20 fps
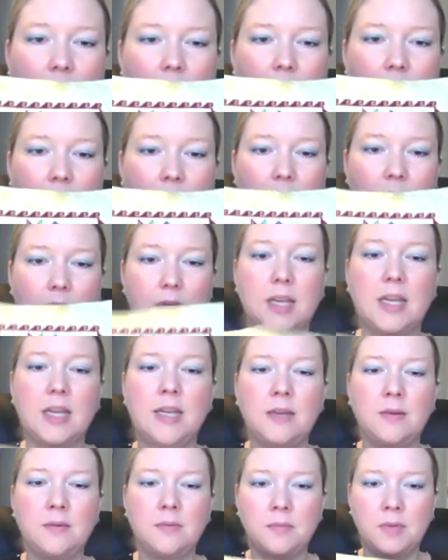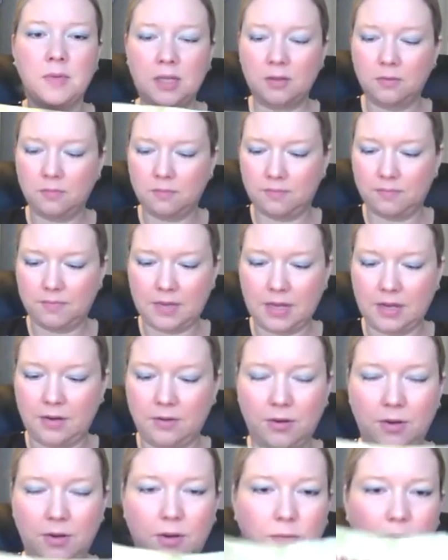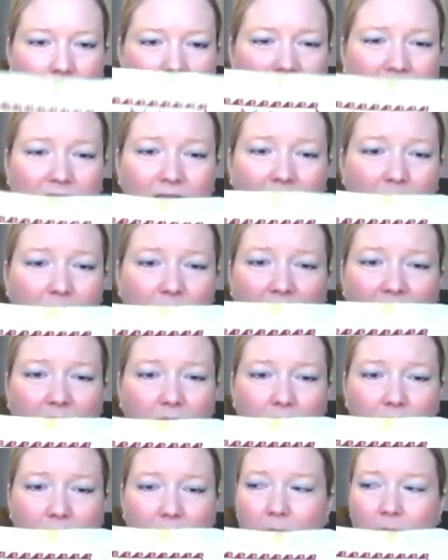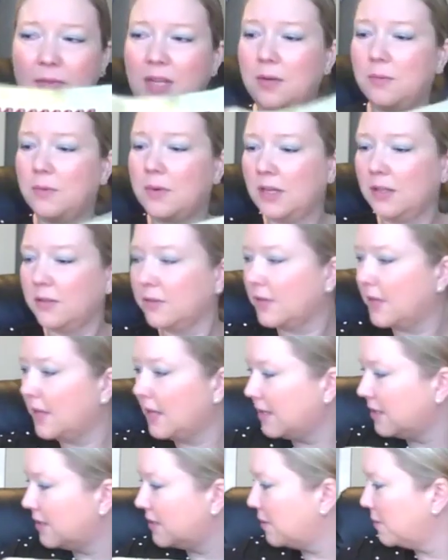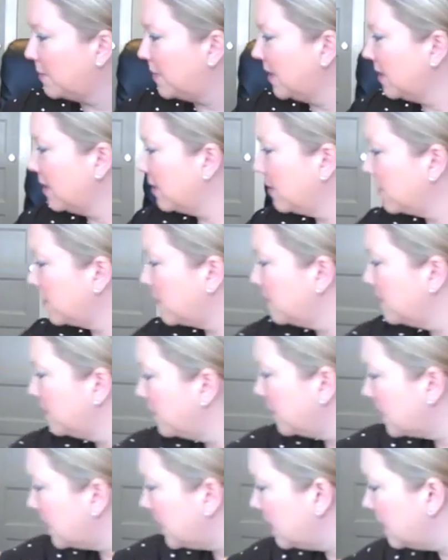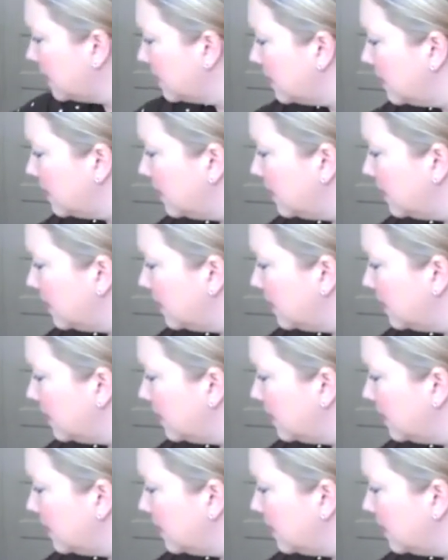So again, I don't know. I was thinking of pillows someday when I learn how to sew pillows. We'll see.